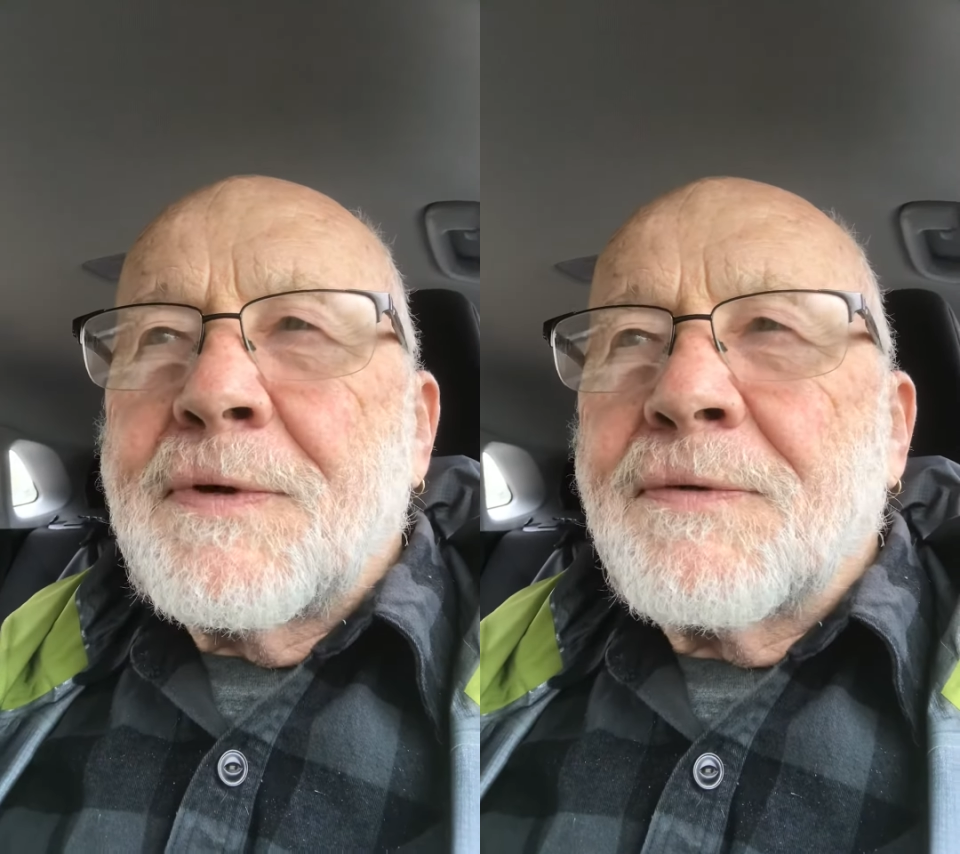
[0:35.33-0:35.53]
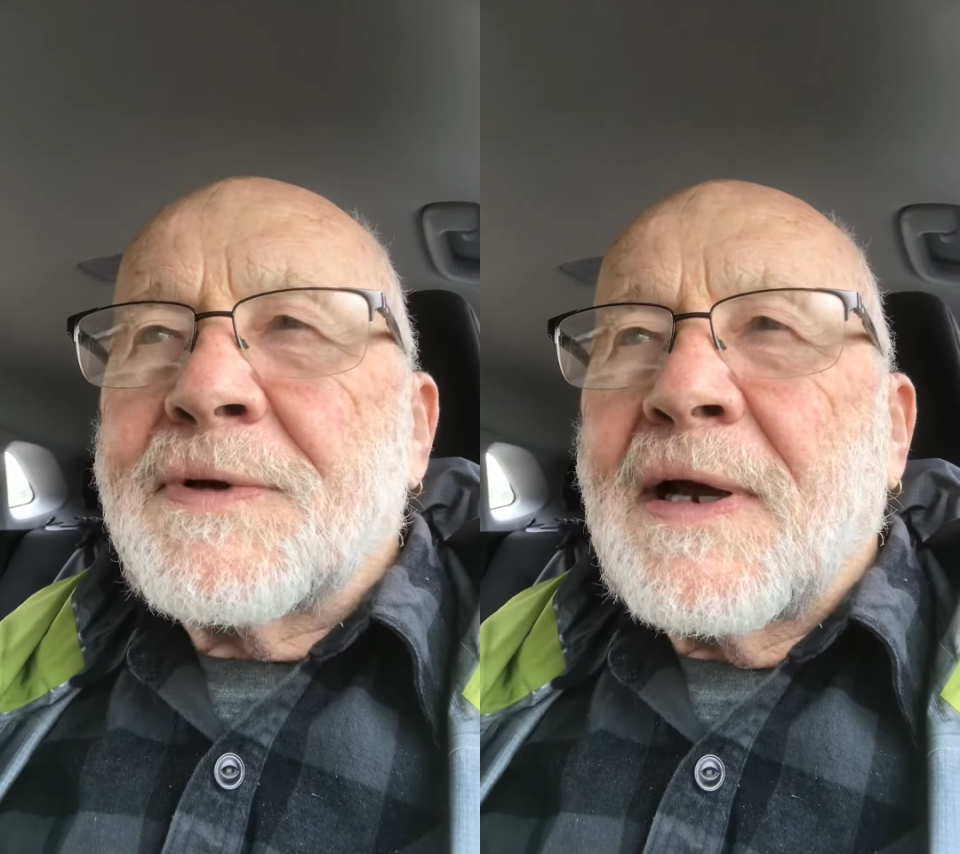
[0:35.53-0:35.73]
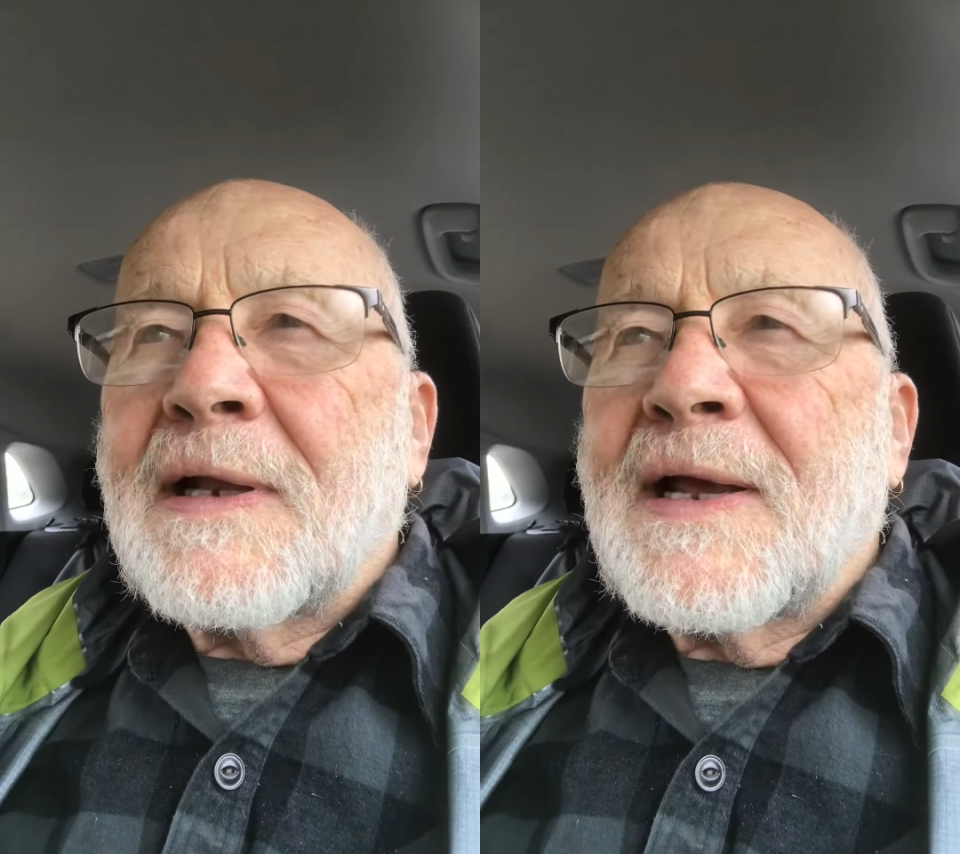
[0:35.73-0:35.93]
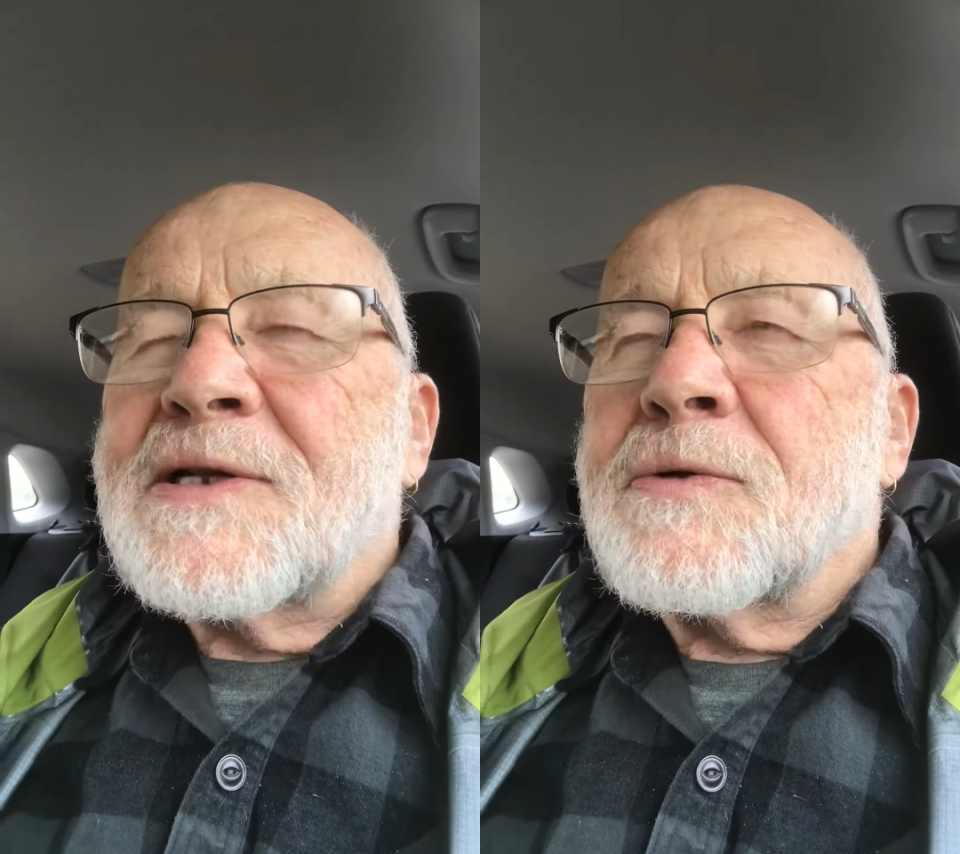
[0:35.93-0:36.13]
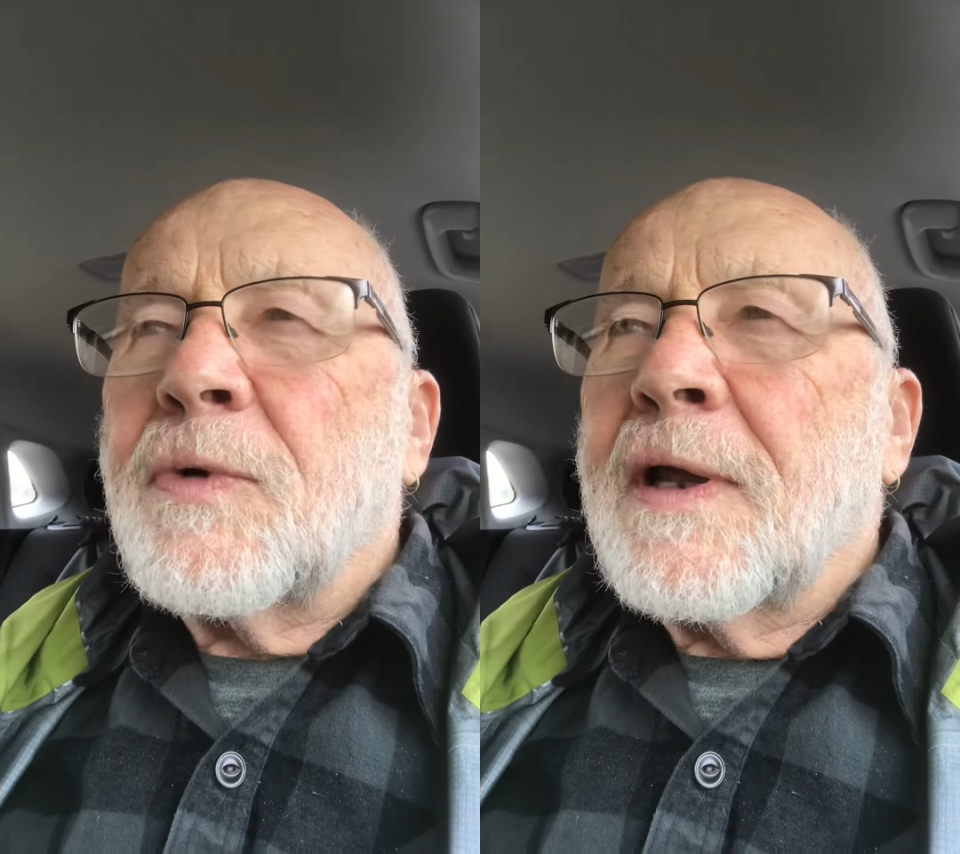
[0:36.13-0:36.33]
know, died
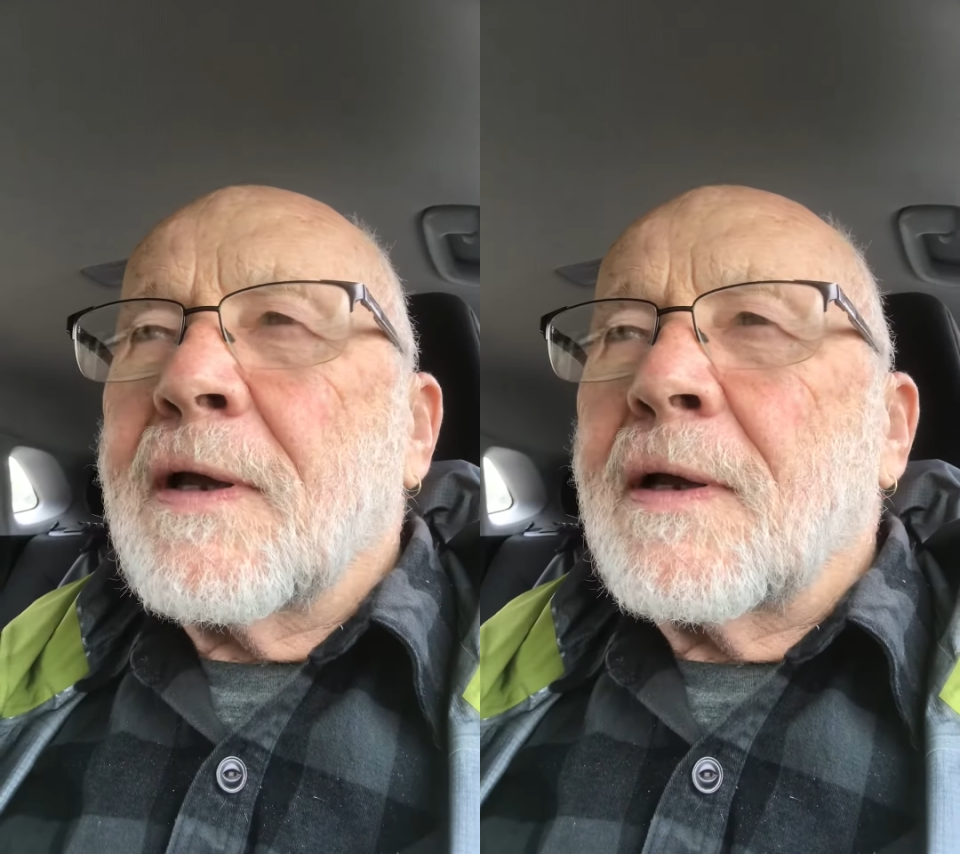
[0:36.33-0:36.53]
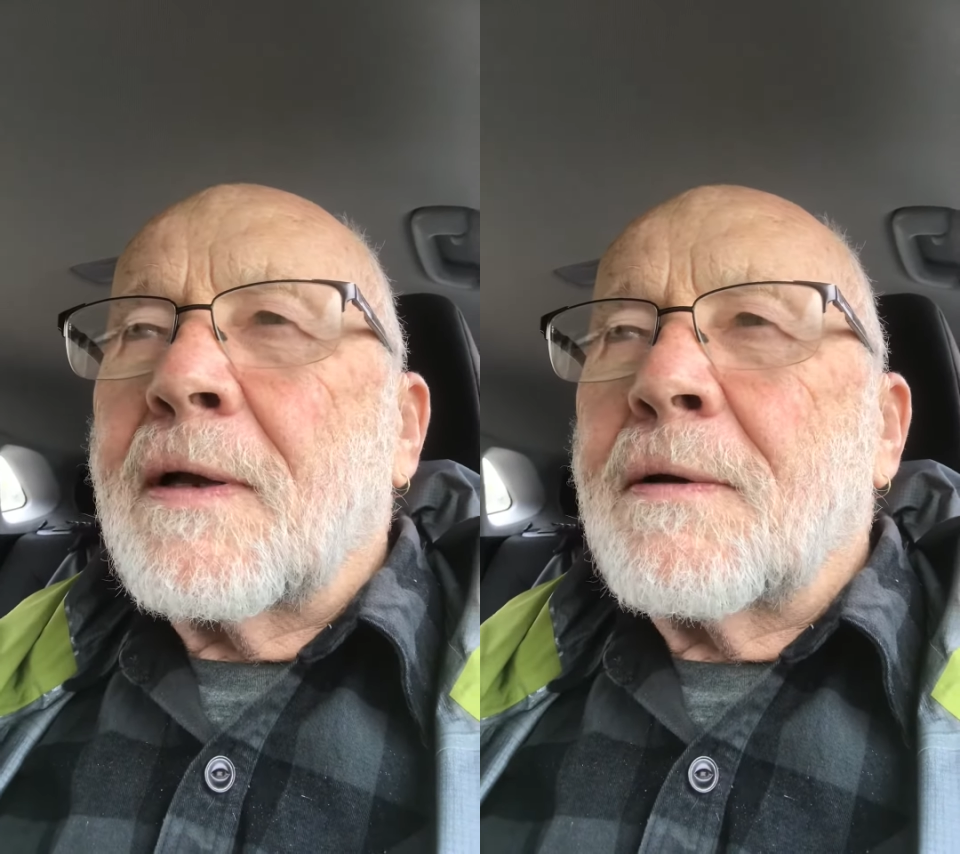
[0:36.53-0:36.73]
last week.